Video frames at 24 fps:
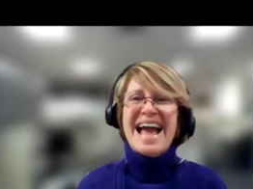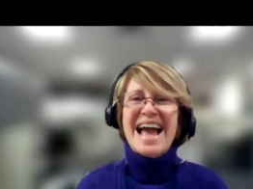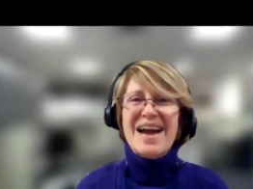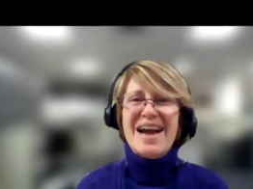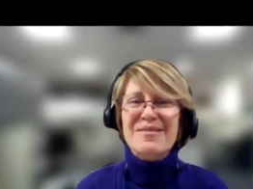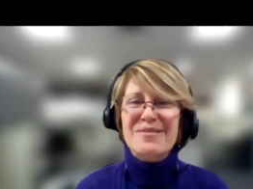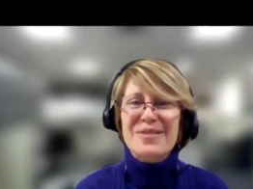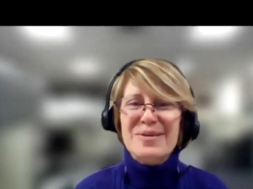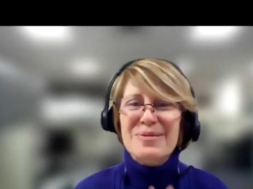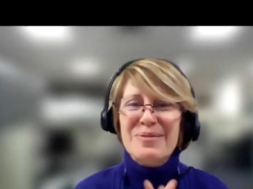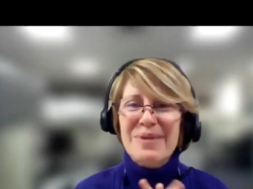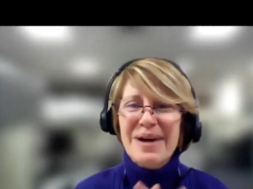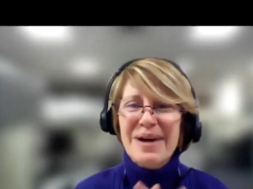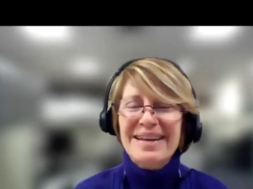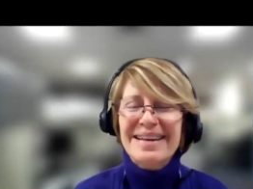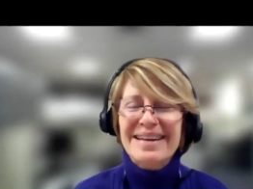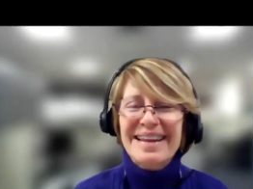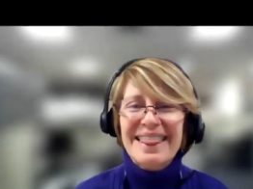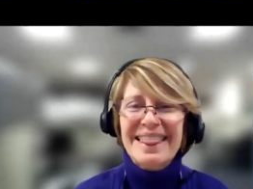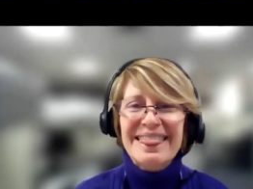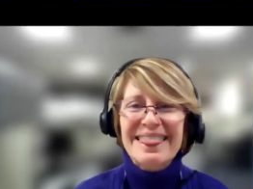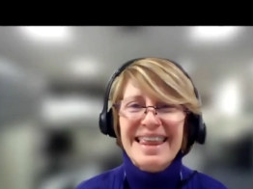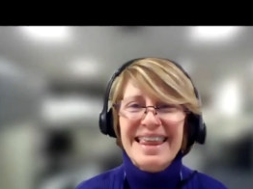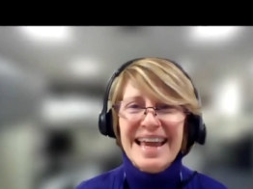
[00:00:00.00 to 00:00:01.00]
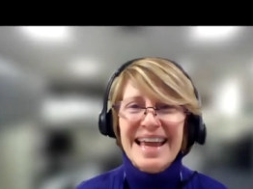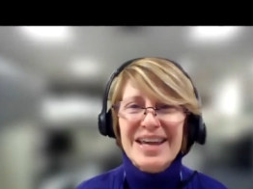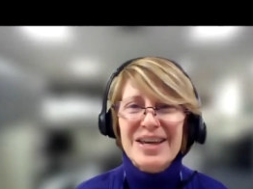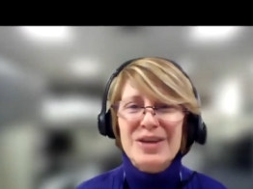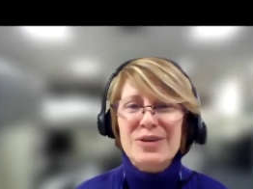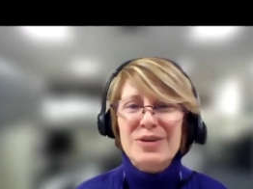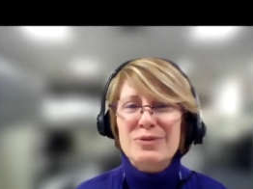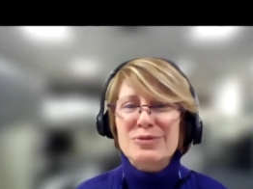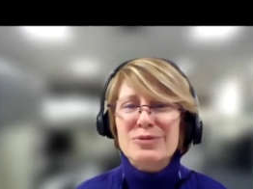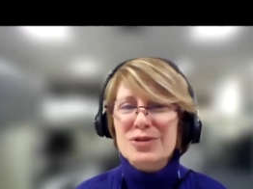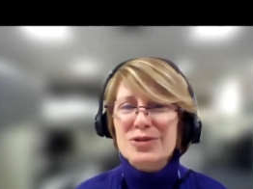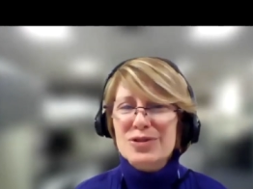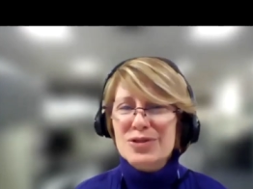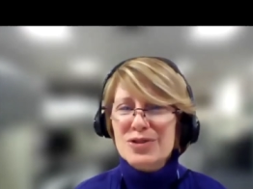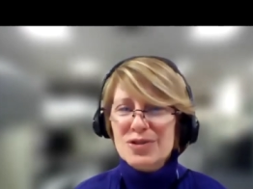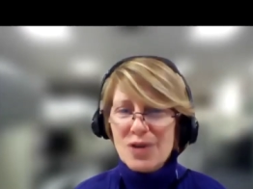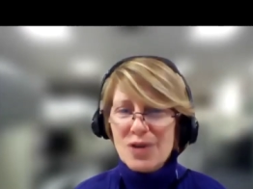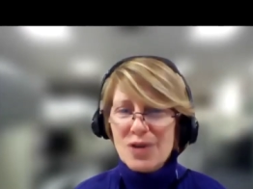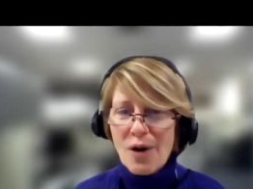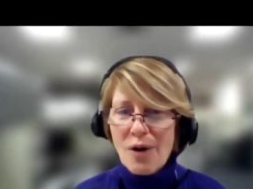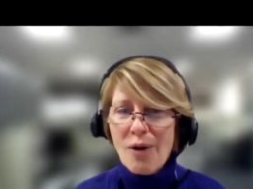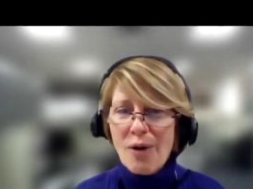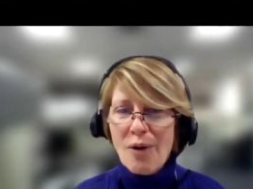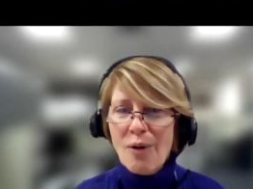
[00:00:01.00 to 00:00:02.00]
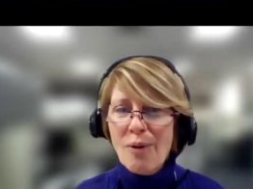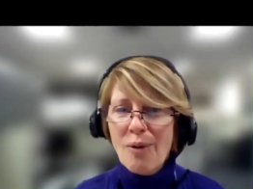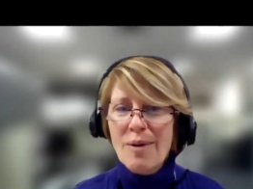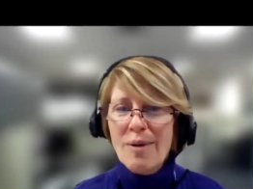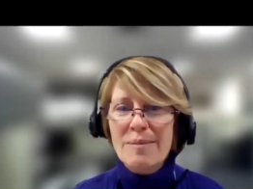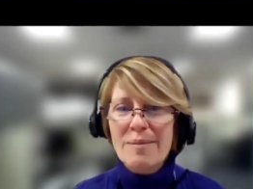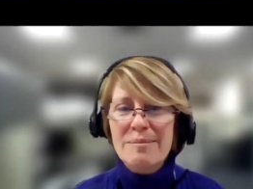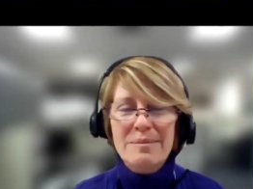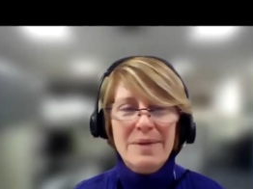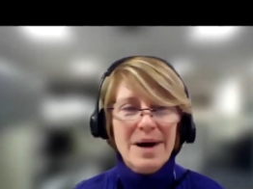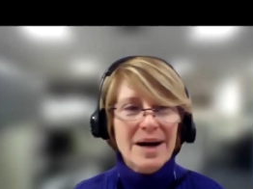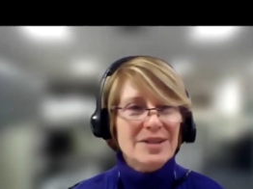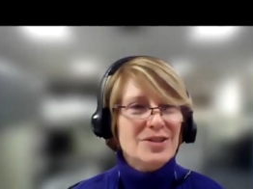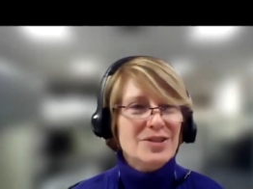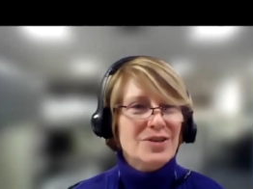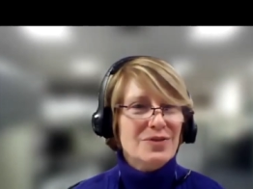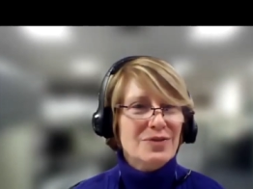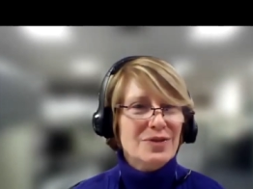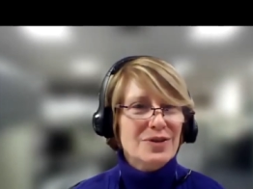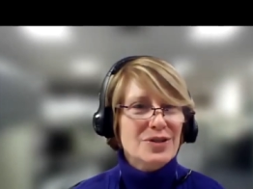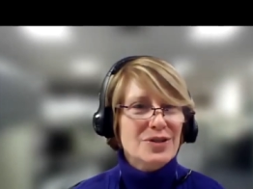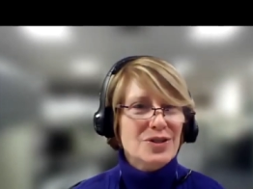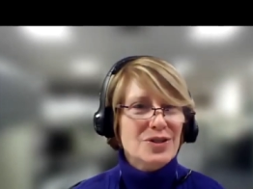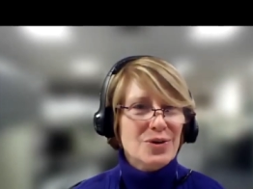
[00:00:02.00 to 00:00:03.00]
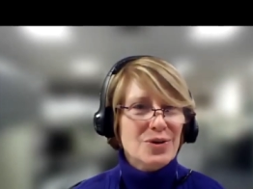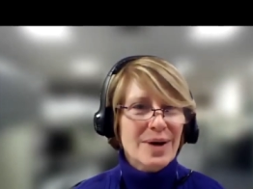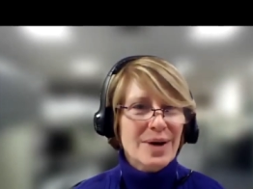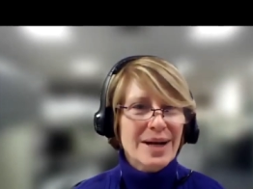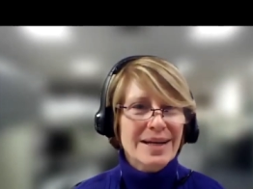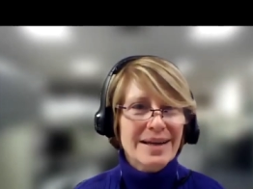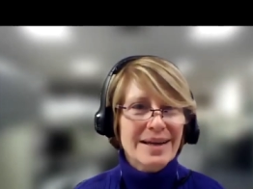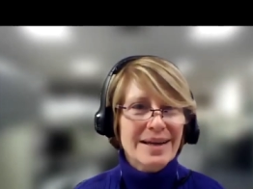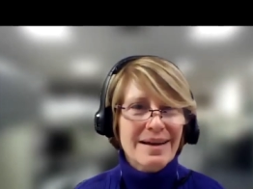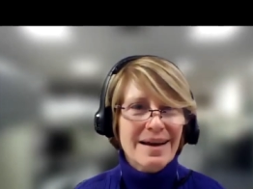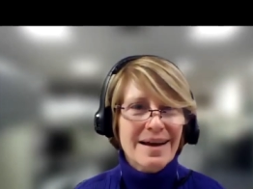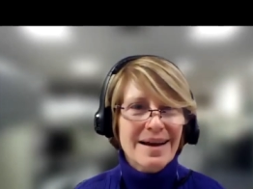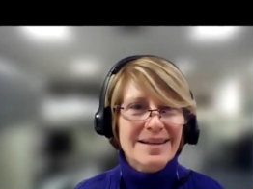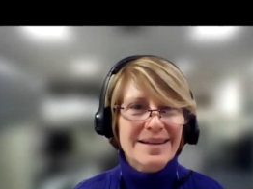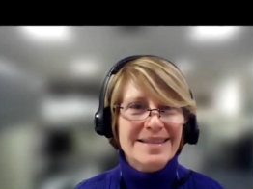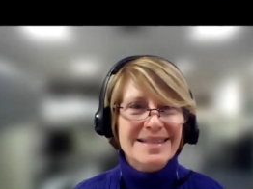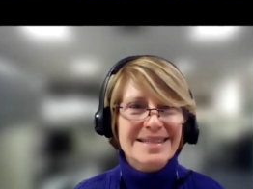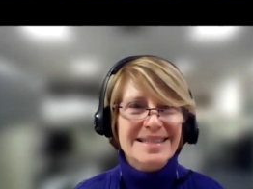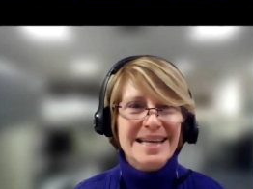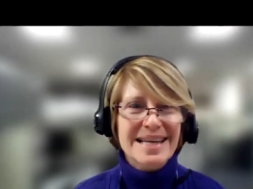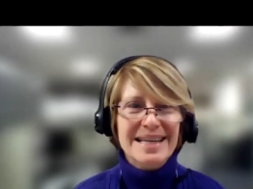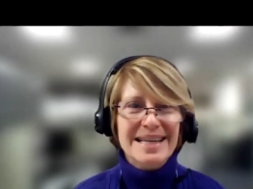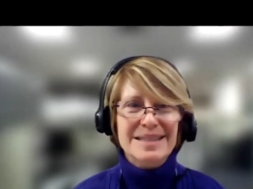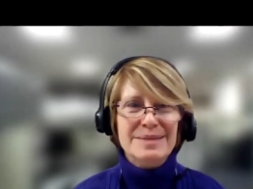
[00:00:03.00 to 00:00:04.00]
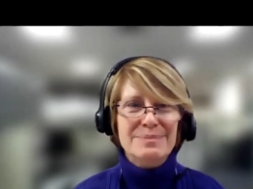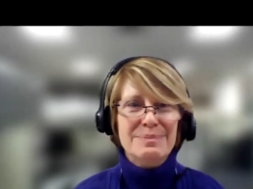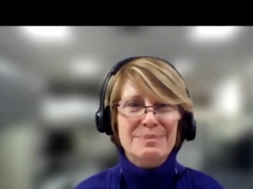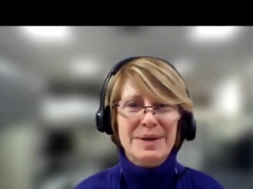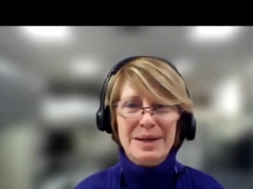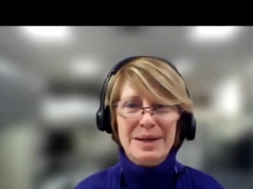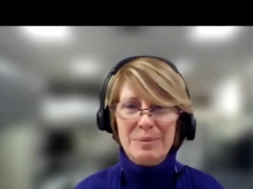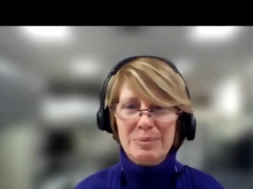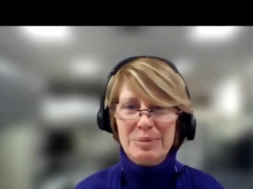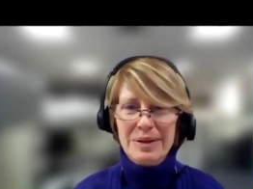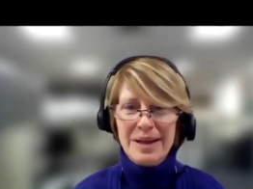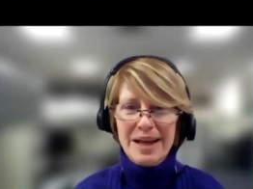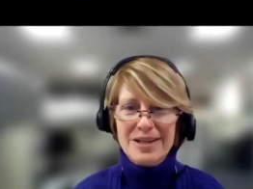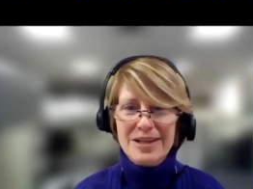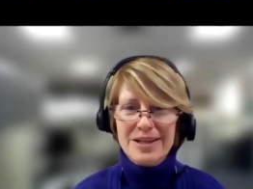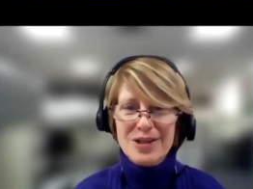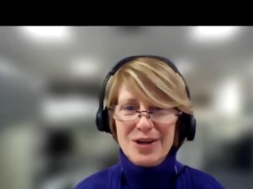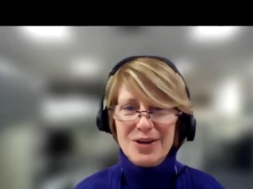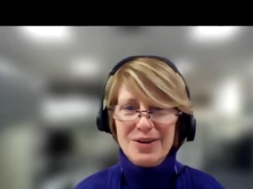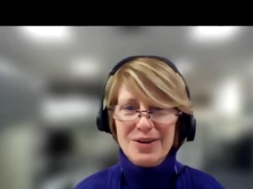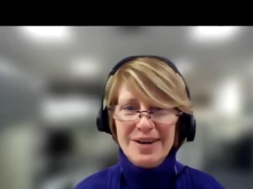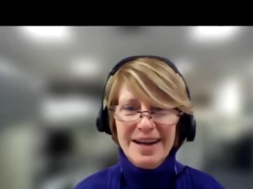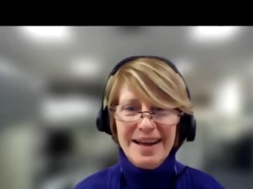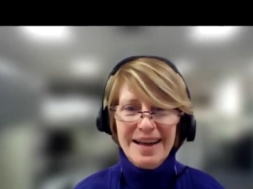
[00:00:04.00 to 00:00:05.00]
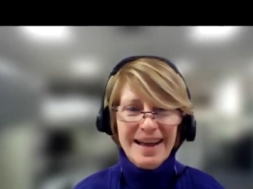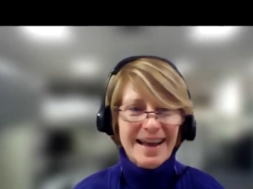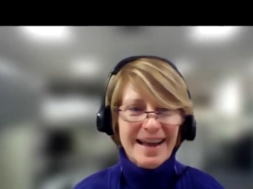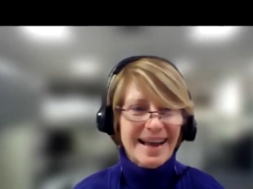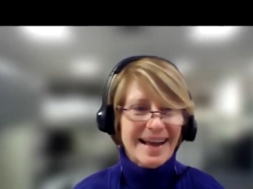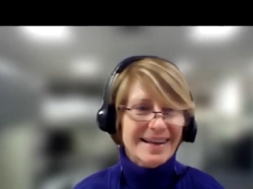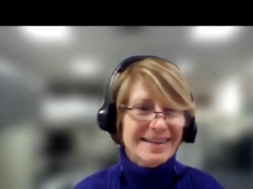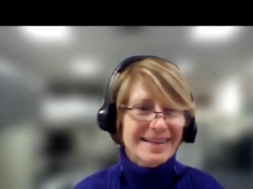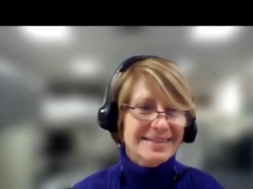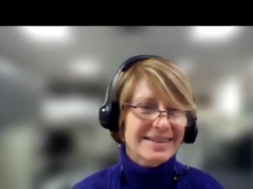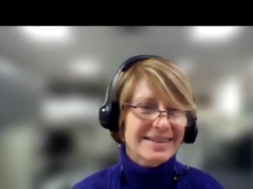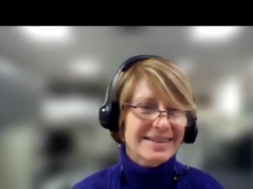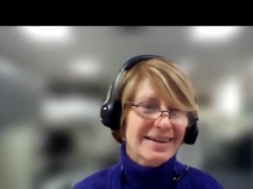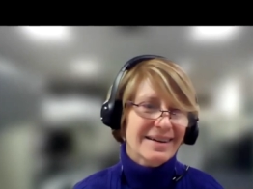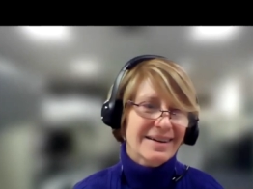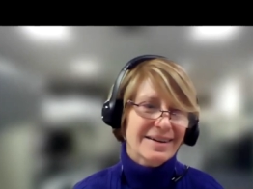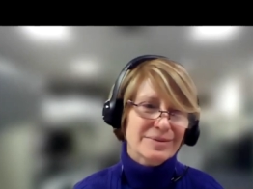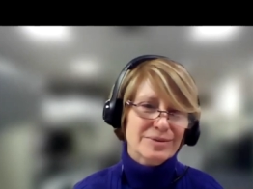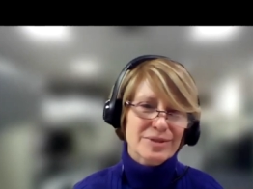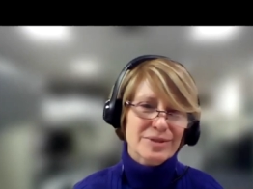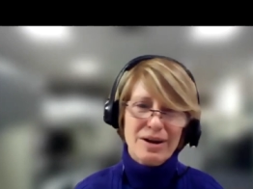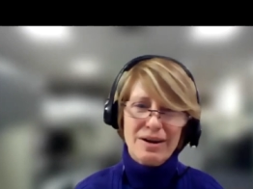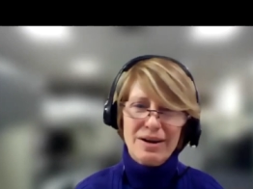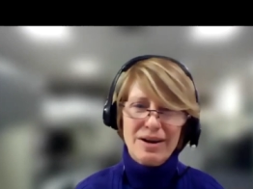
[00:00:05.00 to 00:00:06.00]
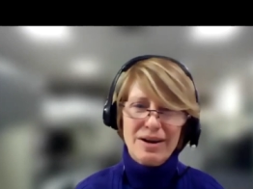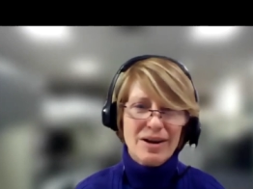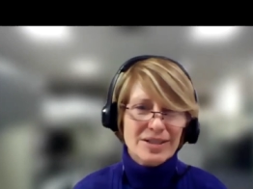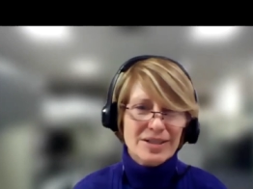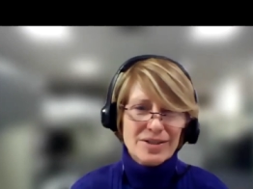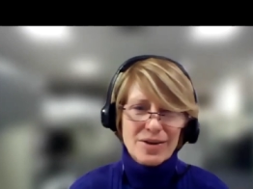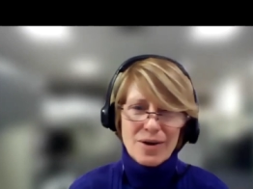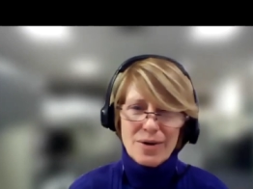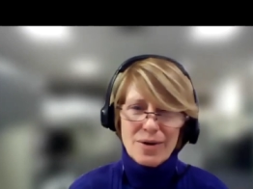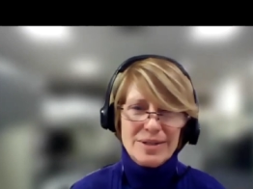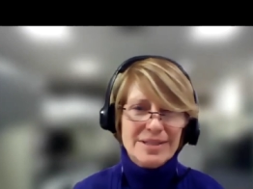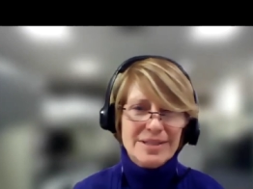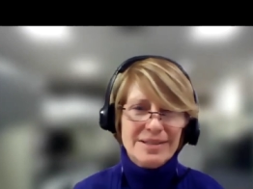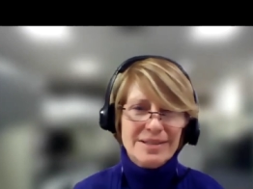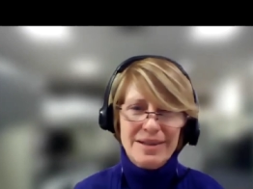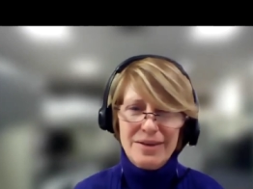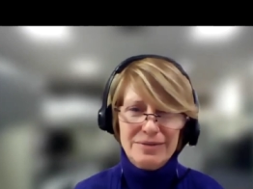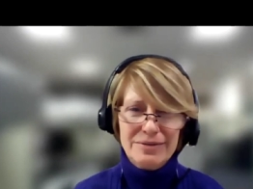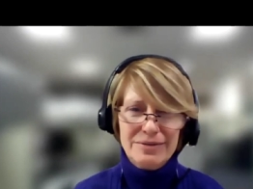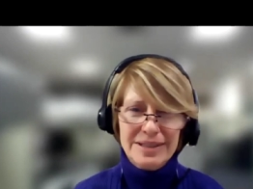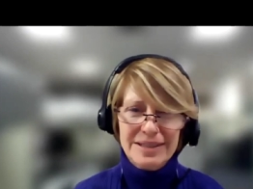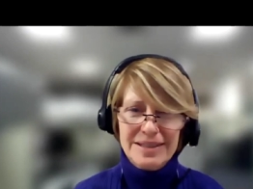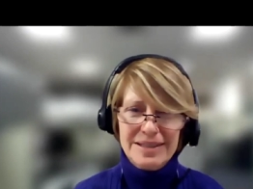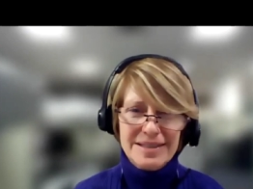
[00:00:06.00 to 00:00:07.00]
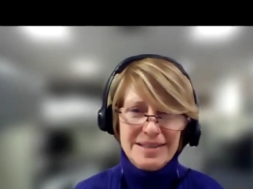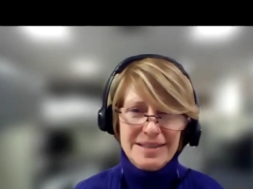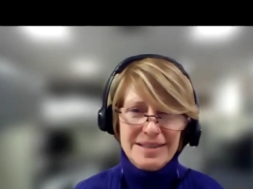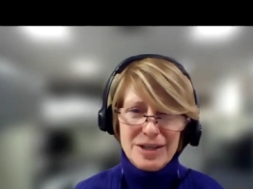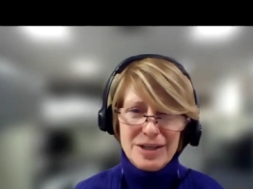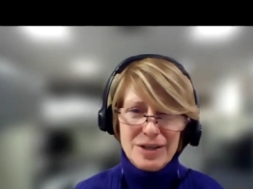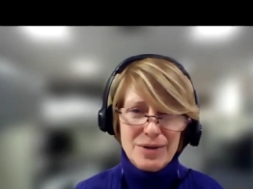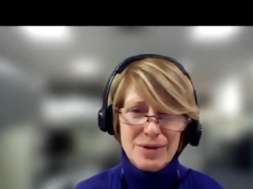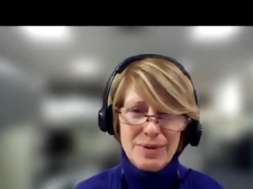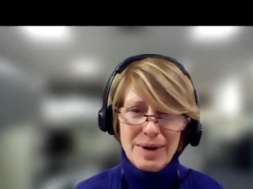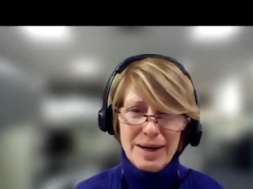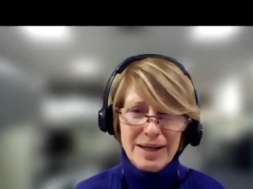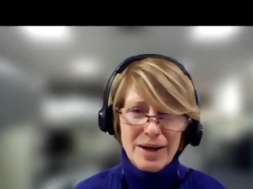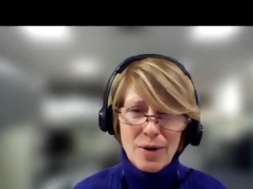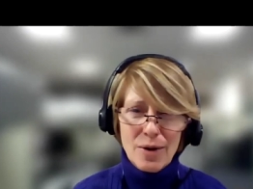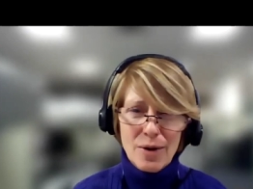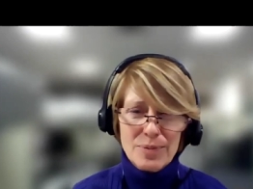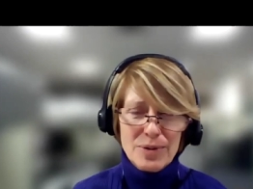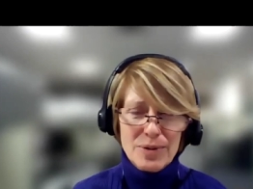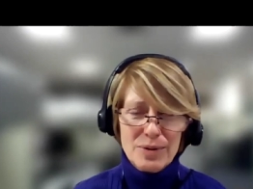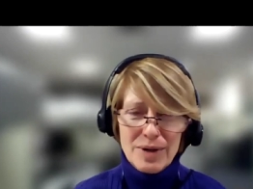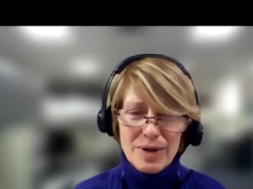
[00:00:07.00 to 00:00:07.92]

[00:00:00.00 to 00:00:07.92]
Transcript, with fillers: Everyone, thank you so much for joining us. It's been a pleasure. And um, Dara, it's always lovely to see you. I hope you